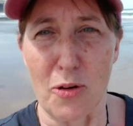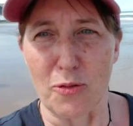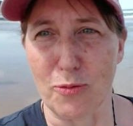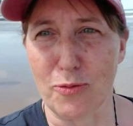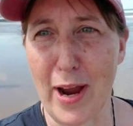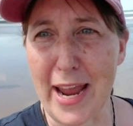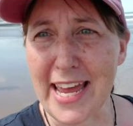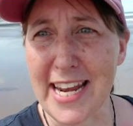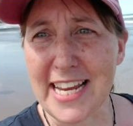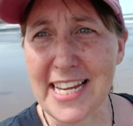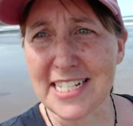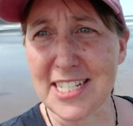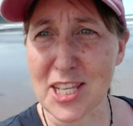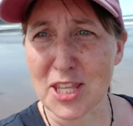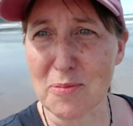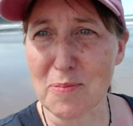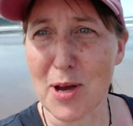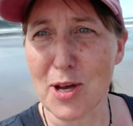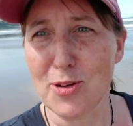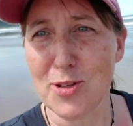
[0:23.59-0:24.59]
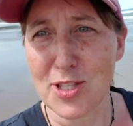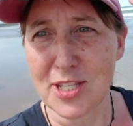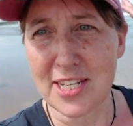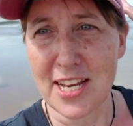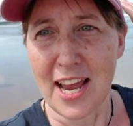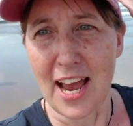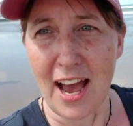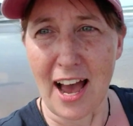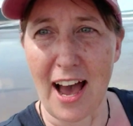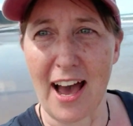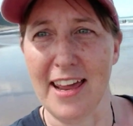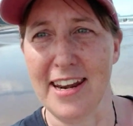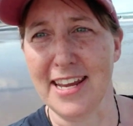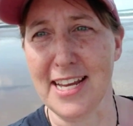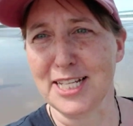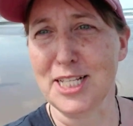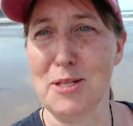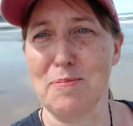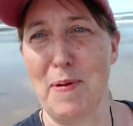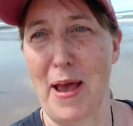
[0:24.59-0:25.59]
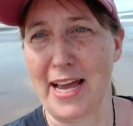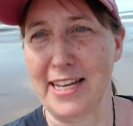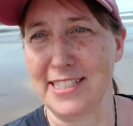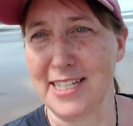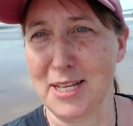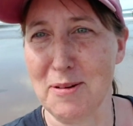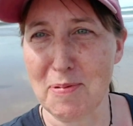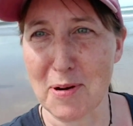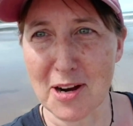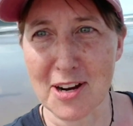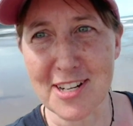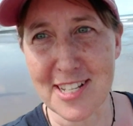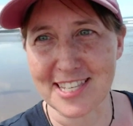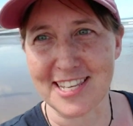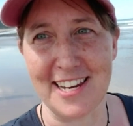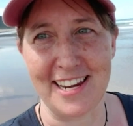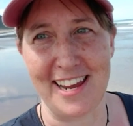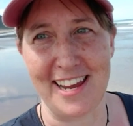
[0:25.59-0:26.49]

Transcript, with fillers: ran into the most unexpected person